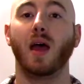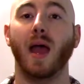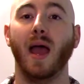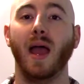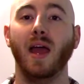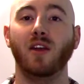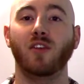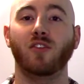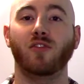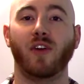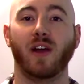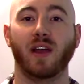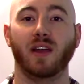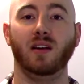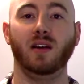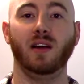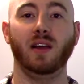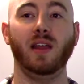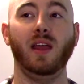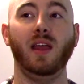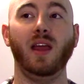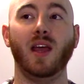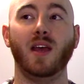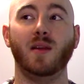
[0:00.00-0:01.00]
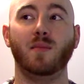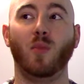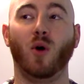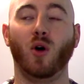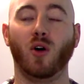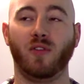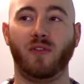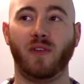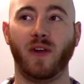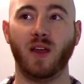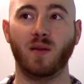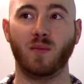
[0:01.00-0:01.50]
And finally, and more
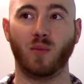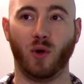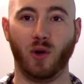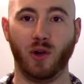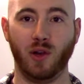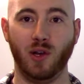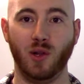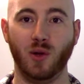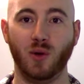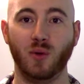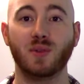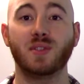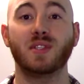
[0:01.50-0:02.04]
fanboy news,